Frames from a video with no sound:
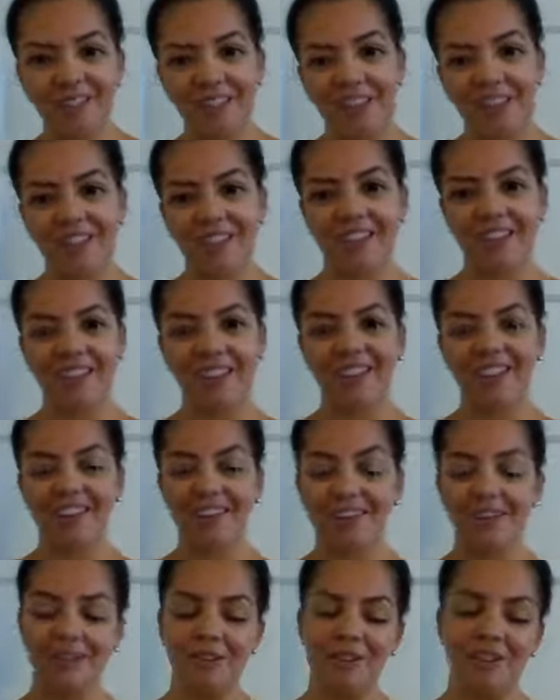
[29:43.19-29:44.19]
Maybe
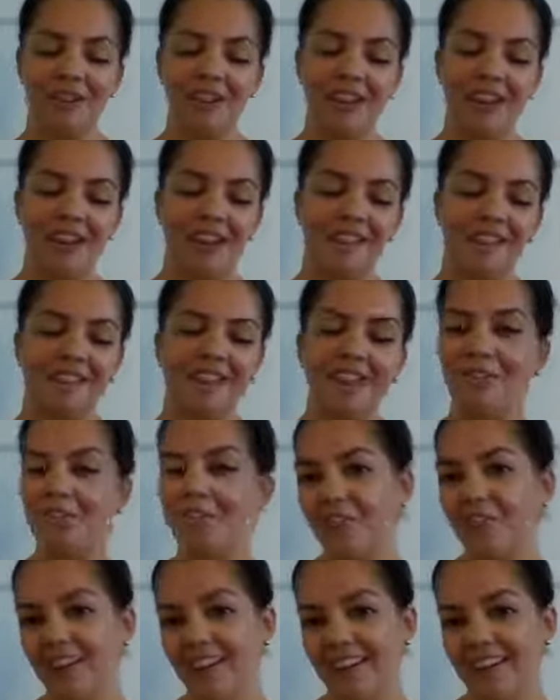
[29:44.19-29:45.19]
you chatted with
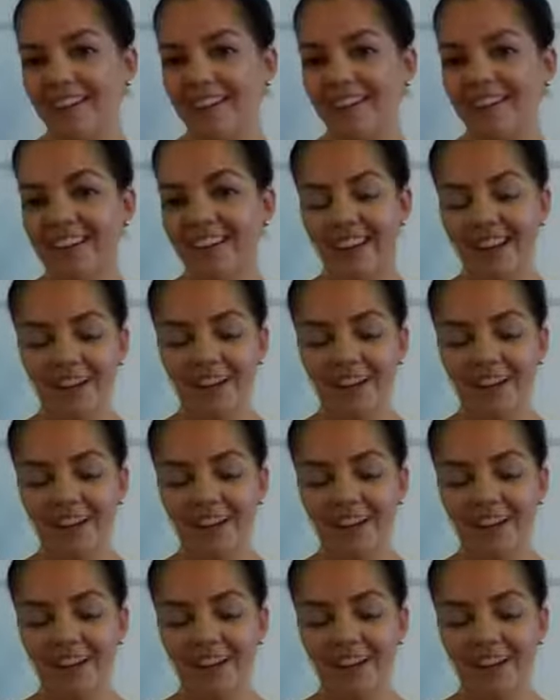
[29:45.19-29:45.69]
a friend.